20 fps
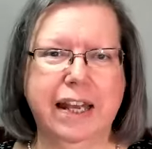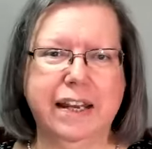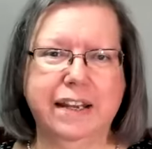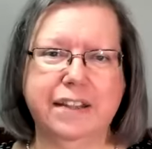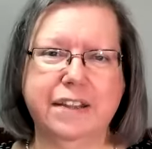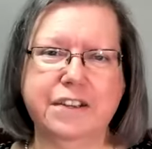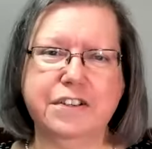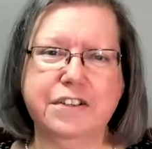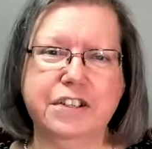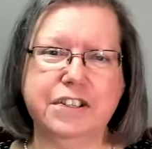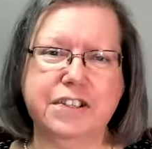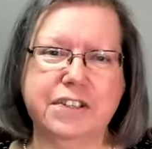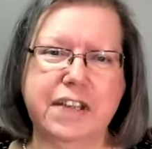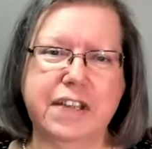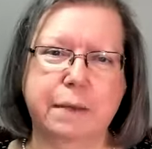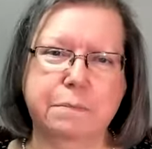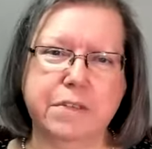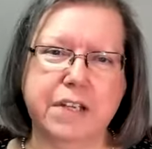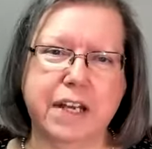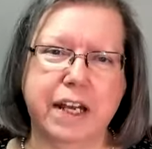and at the
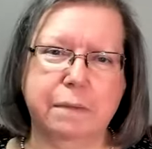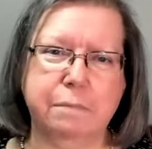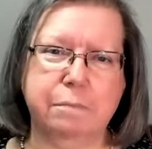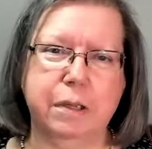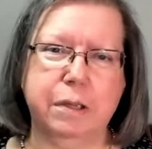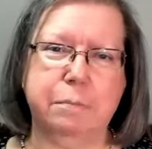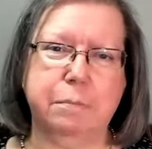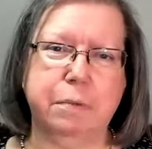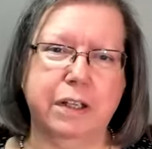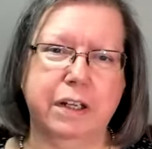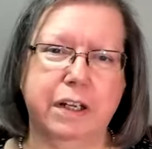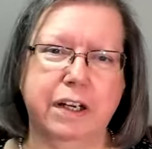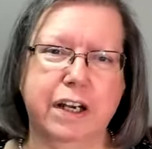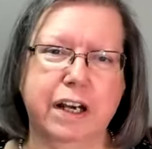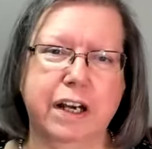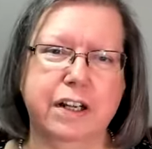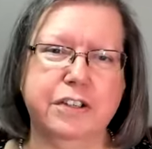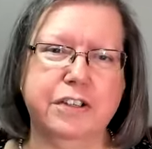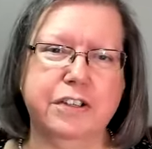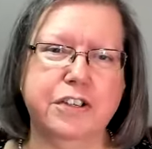same time, people
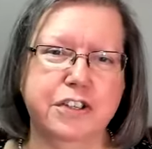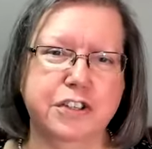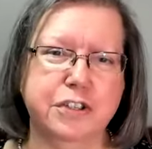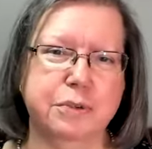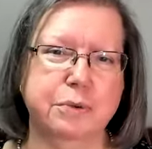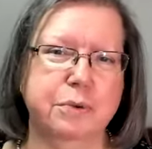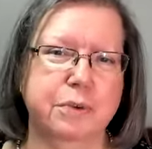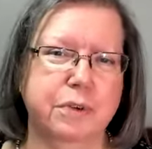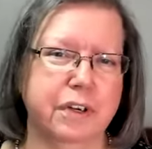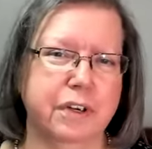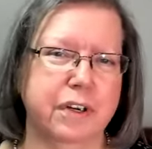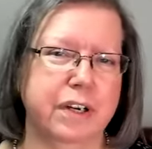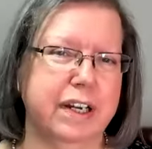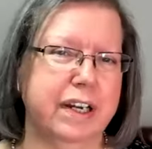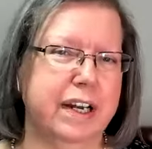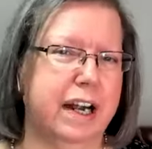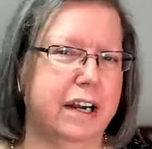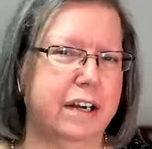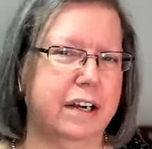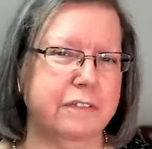are unsure
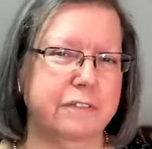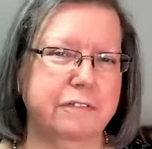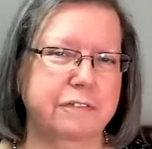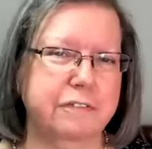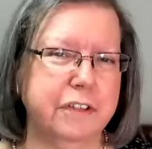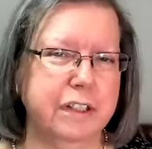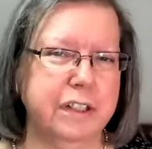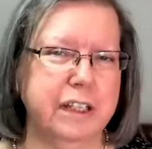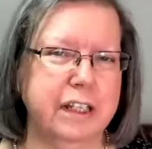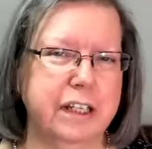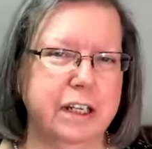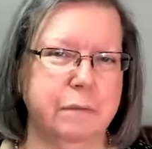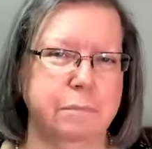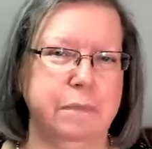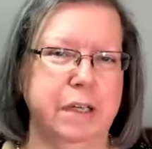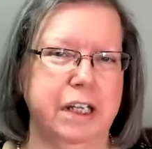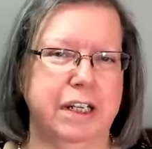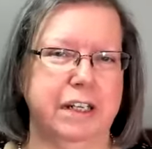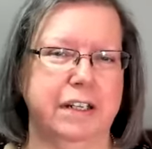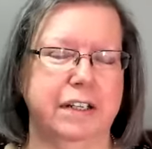and aren't fully
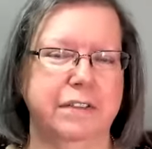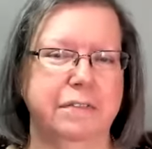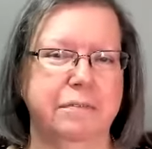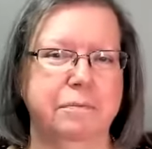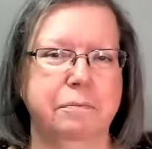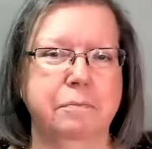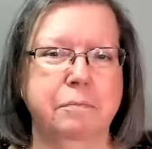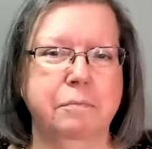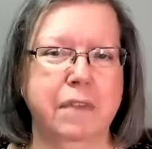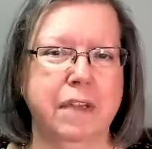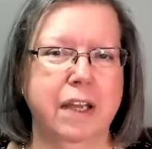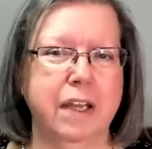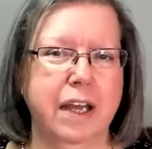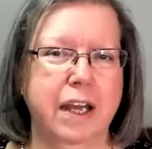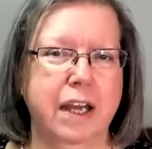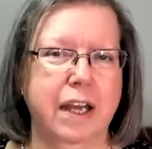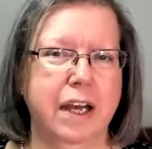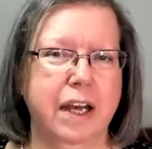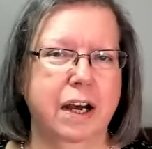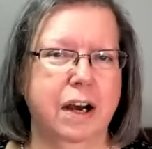committed.
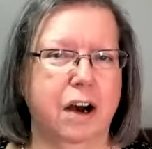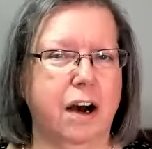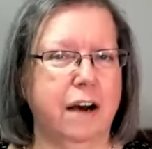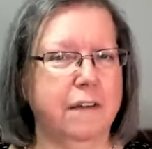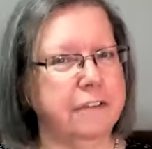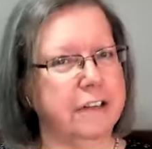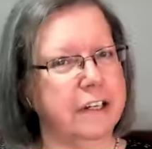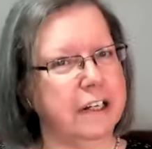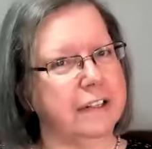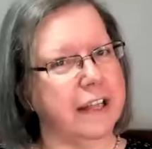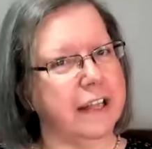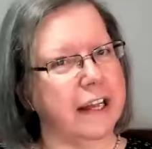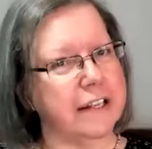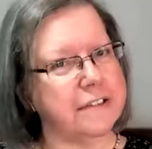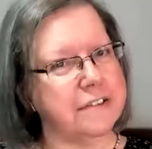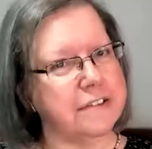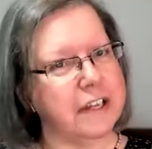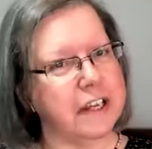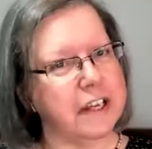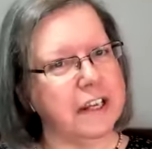Often at
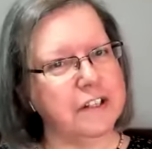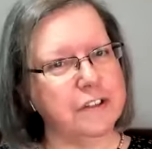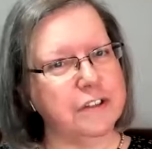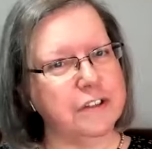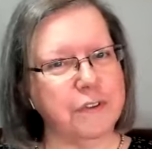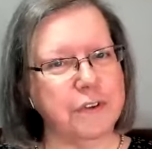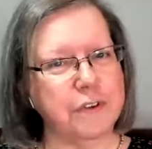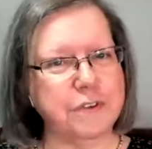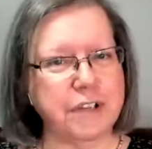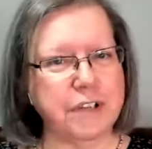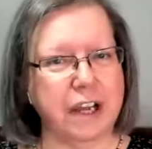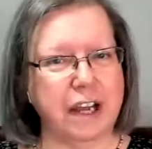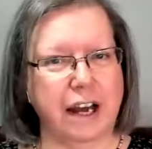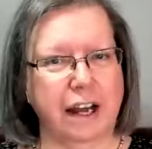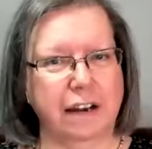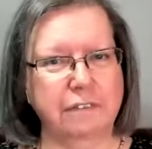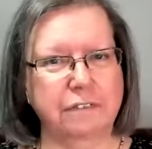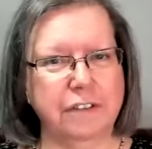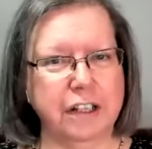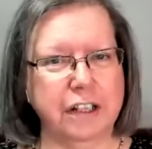that stage, if there's a
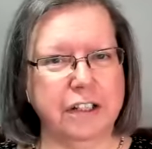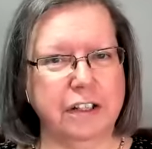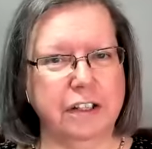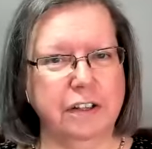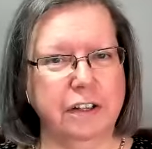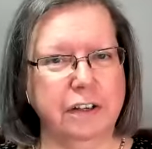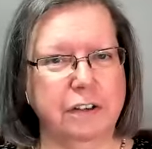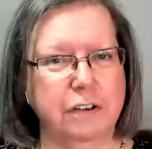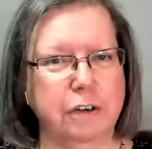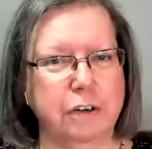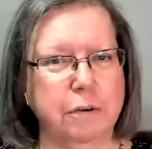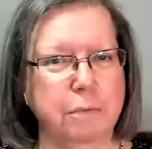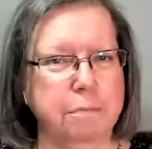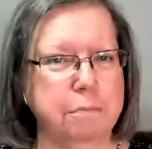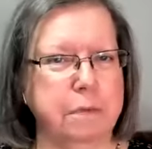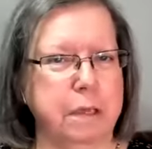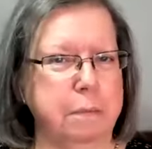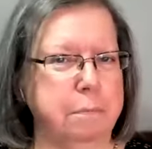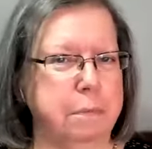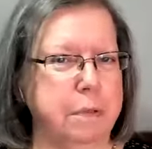conflict in the
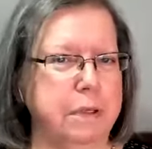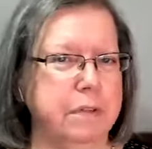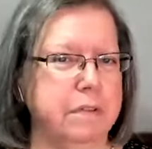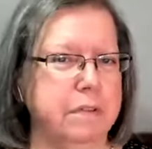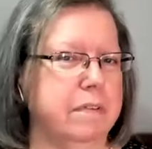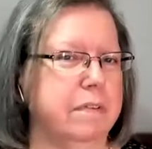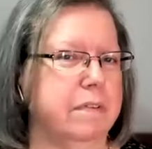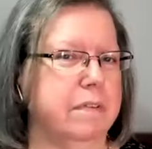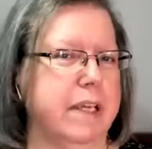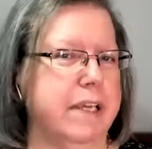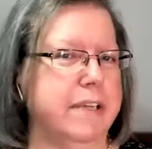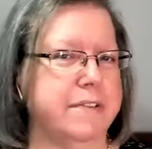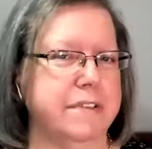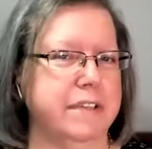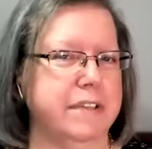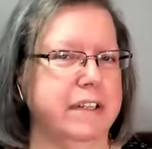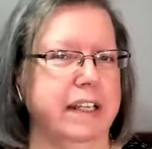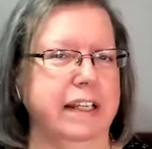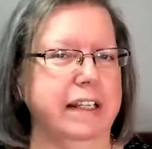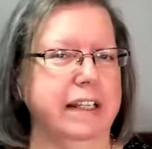group, people
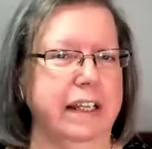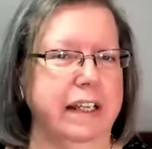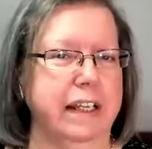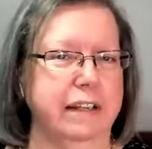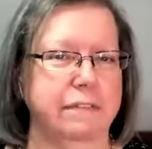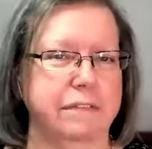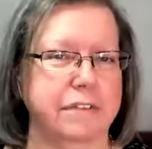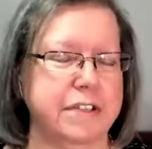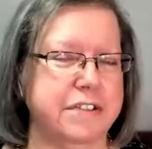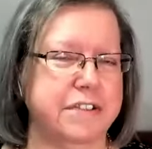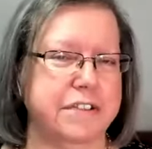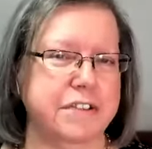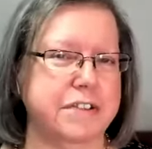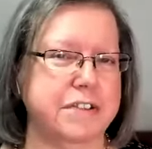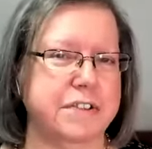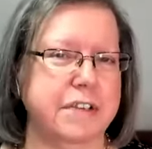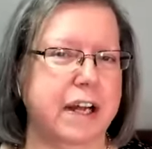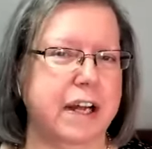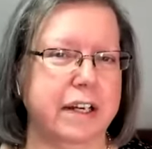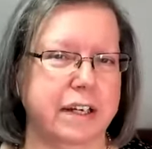easily leave. It's
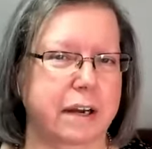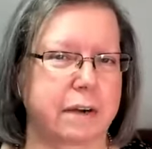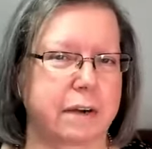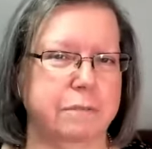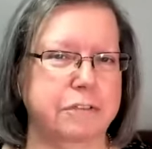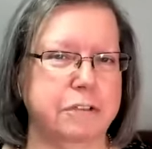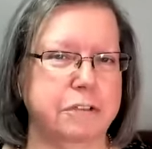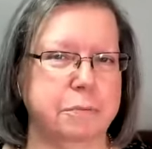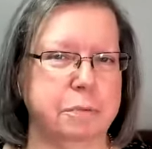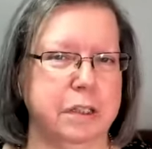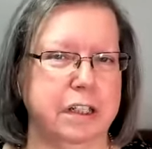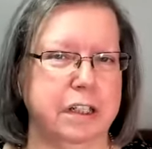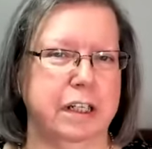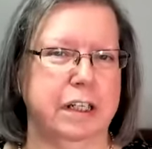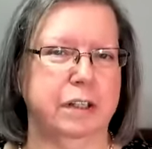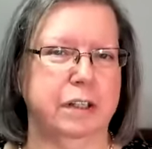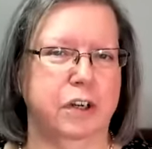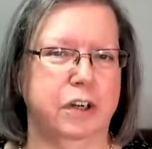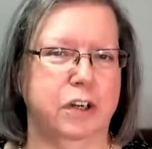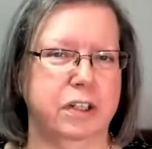just not comfortable
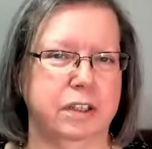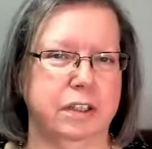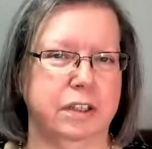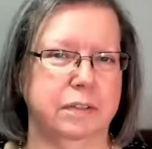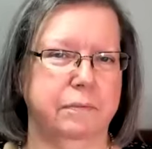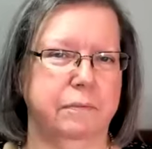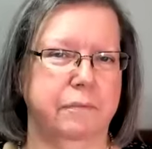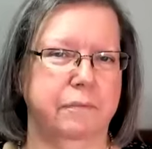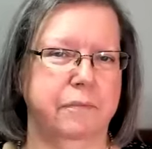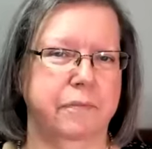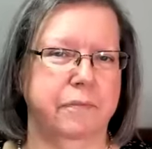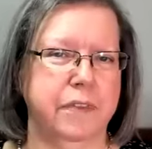any longer.